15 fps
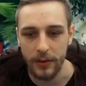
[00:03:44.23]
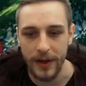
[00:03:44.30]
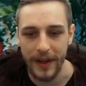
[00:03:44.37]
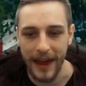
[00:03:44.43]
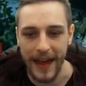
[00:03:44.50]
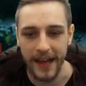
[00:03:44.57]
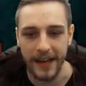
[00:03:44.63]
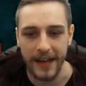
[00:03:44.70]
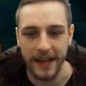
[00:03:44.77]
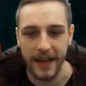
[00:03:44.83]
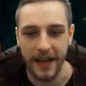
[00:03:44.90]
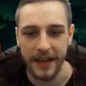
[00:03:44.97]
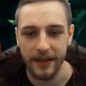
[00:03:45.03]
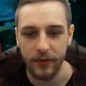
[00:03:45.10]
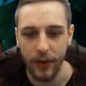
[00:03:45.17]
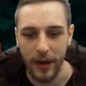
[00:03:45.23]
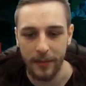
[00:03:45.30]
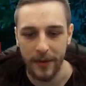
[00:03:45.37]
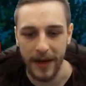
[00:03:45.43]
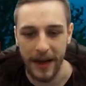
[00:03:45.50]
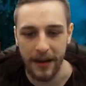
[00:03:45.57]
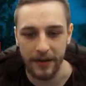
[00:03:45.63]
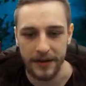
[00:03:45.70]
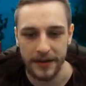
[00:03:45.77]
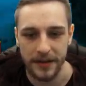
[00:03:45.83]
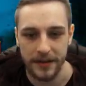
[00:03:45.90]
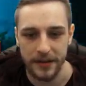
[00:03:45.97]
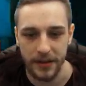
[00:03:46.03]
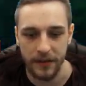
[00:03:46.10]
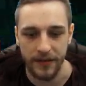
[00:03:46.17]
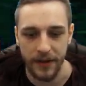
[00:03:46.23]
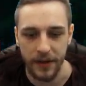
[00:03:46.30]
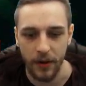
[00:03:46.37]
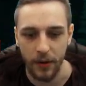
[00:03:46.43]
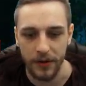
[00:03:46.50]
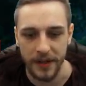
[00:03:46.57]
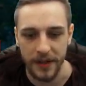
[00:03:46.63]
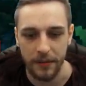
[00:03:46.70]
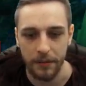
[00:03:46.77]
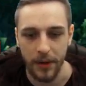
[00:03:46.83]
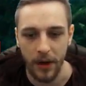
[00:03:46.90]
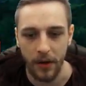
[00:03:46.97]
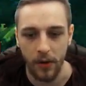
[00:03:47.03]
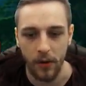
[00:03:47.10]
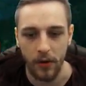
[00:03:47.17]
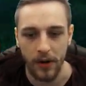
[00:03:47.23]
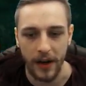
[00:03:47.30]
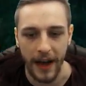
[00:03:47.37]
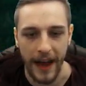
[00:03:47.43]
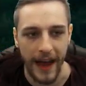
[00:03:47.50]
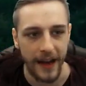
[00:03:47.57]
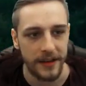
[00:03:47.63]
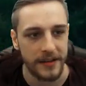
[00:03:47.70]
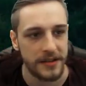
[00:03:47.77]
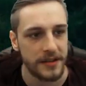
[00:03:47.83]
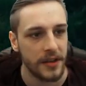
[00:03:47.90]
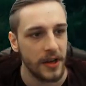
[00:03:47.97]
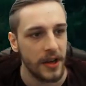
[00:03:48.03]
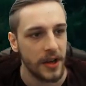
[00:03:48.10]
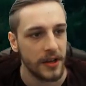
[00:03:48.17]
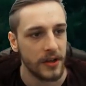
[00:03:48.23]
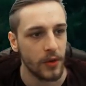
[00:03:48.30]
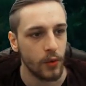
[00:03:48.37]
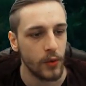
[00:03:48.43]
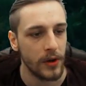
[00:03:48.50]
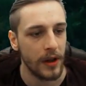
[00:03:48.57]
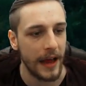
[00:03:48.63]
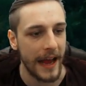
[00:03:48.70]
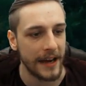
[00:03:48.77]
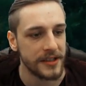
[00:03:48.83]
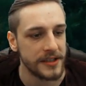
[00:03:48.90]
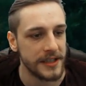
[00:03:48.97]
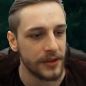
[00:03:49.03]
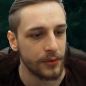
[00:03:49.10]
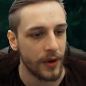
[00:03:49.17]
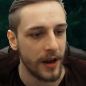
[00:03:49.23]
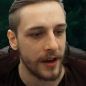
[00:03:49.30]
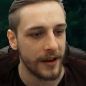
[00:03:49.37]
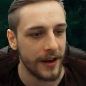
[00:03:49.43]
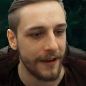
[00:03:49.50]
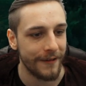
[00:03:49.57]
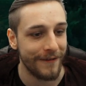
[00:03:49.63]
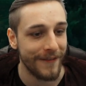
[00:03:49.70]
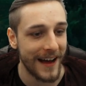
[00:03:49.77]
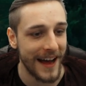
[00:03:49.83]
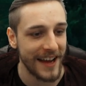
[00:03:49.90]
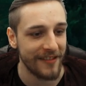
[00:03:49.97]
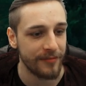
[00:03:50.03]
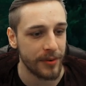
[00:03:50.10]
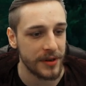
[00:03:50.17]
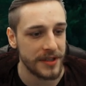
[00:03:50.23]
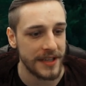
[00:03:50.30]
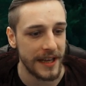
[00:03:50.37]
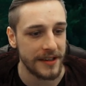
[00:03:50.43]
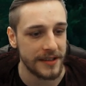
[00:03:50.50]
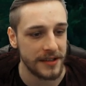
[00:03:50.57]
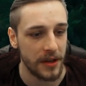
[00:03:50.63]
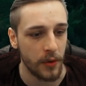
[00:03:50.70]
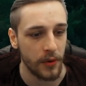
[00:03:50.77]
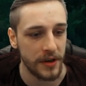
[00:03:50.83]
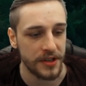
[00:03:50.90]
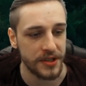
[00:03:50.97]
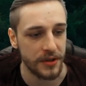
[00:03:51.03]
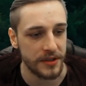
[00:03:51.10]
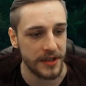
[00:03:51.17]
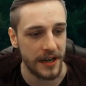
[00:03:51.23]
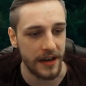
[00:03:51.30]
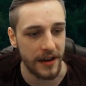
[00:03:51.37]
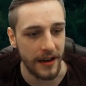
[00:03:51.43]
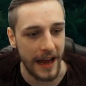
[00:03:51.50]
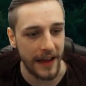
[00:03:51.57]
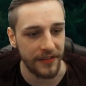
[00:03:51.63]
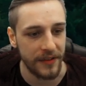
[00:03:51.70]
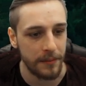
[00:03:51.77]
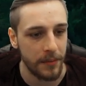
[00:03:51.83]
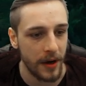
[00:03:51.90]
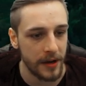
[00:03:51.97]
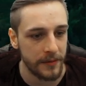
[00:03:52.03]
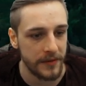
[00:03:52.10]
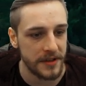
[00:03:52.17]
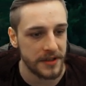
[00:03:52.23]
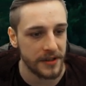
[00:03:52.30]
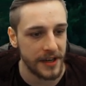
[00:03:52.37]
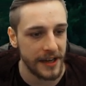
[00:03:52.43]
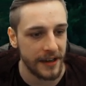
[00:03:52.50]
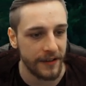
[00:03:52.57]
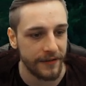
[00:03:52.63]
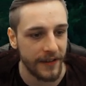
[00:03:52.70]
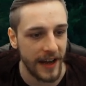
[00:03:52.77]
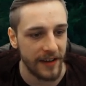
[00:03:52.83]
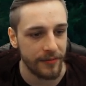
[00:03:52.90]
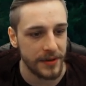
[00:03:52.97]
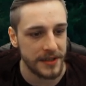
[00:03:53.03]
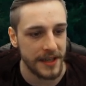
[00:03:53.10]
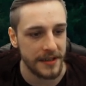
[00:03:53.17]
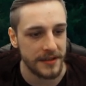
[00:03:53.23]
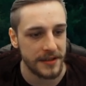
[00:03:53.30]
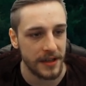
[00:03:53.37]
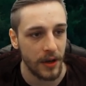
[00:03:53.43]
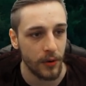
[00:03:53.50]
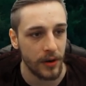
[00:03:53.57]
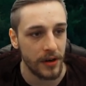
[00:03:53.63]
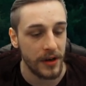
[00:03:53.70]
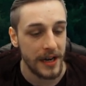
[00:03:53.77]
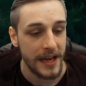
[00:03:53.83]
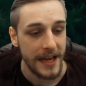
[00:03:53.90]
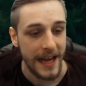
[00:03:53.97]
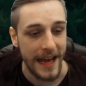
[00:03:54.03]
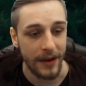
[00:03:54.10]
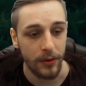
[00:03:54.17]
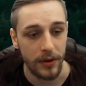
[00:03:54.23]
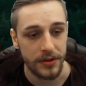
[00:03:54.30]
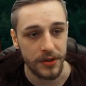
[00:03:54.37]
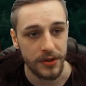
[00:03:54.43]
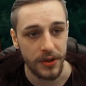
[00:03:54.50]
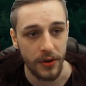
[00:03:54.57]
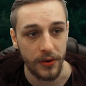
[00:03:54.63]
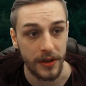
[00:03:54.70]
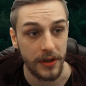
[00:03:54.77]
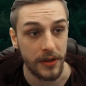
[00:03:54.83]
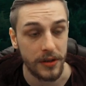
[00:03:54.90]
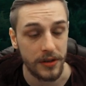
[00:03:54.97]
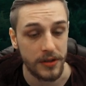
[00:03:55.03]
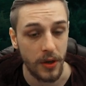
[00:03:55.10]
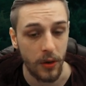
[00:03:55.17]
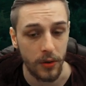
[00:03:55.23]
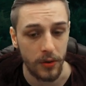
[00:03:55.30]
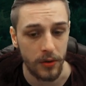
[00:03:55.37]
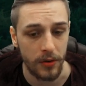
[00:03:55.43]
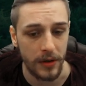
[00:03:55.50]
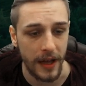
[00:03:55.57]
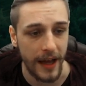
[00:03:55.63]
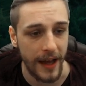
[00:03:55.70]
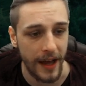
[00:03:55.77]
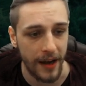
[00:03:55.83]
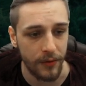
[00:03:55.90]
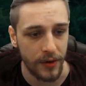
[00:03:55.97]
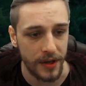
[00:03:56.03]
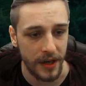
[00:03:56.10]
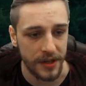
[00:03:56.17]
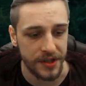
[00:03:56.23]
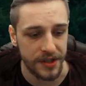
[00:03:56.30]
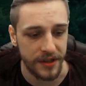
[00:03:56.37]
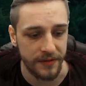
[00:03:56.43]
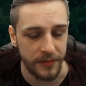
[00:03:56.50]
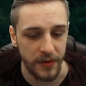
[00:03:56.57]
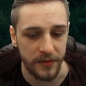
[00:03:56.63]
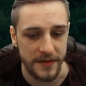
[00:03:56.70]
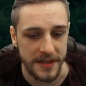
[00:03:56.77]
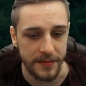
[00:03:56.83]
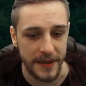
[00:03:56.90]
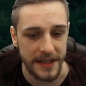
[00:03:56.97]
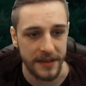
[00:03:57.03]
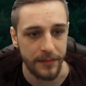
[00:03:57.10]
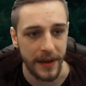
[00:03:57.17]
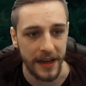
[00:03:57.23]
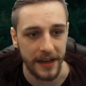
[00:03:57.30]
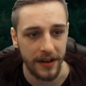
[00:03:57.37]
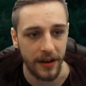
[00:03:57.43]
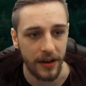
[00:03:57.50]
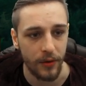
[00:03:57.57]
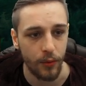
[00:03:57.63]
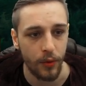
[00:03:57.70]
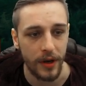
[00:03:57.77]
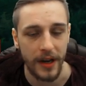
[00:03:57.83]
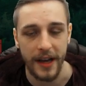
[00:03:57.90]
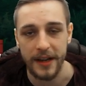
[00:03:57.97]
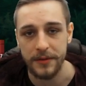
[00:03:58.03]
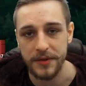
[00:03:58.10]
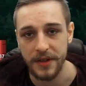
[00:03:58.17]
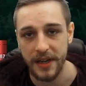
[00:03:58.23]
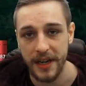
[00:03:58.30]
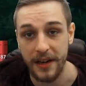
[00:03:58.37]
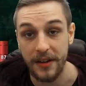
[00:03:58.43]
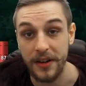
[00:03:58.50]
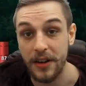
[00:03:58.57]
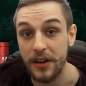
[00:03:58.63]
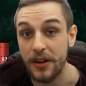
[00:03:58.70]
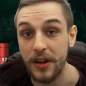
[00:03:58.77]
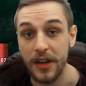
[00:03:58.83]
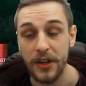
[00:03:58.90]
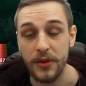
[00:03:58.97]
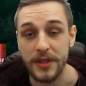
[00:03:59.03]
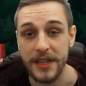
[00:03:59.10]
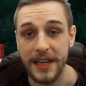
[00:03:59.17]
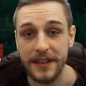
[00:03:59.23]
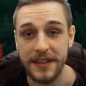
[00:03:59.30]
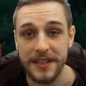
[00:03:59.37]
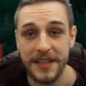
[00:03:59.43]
with any kind of weapon out. So if you're holding a bow or an axe, you will actually run 5% slower. It shows there at the bottom of the screen, 5% slower, and it'll also show you your total uh, reduction of movement speed depending on what items or gear you're using at the